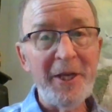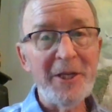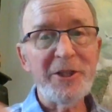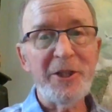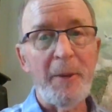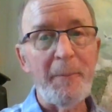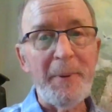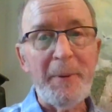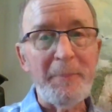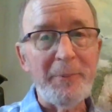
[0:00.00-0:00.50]

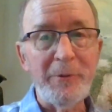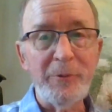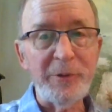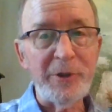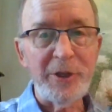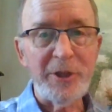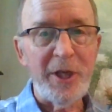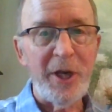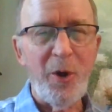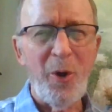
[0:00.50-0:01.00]
Some people
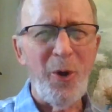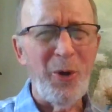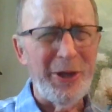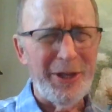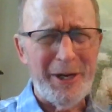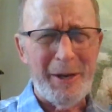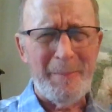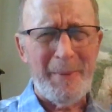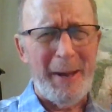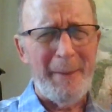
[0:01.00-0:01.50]
would say, oh,
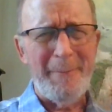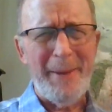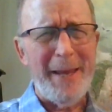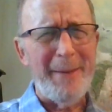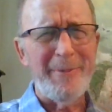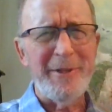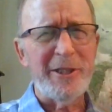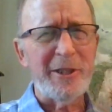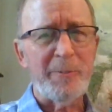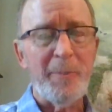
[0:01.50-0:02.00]
look at my
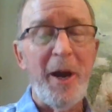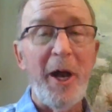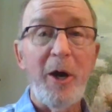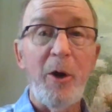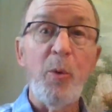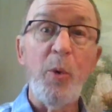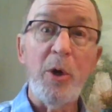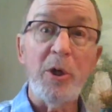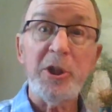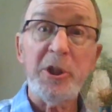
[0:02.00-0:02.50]
baby
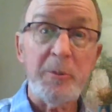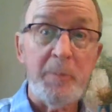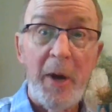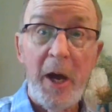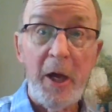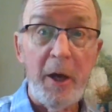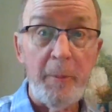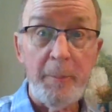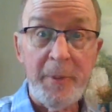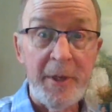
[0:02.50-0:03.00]
smile. Well, a
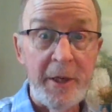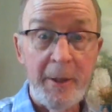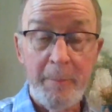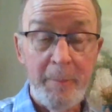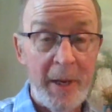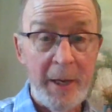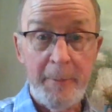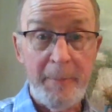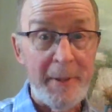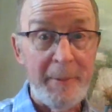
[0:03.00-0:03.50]
smile beat
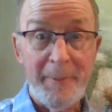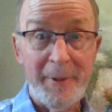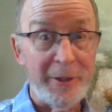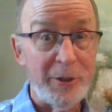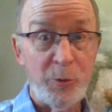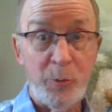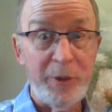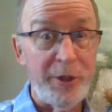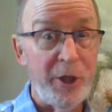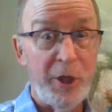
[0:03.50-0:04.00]
maybe
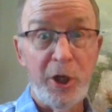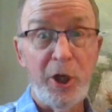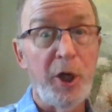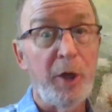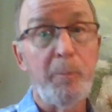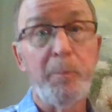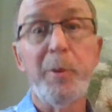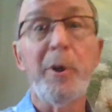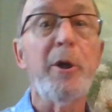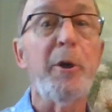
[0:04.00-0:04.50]
because we did a
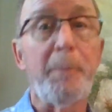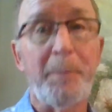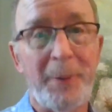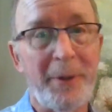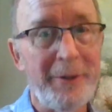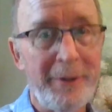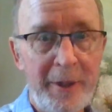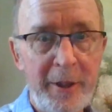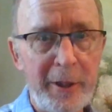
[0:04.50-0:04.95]
good burp.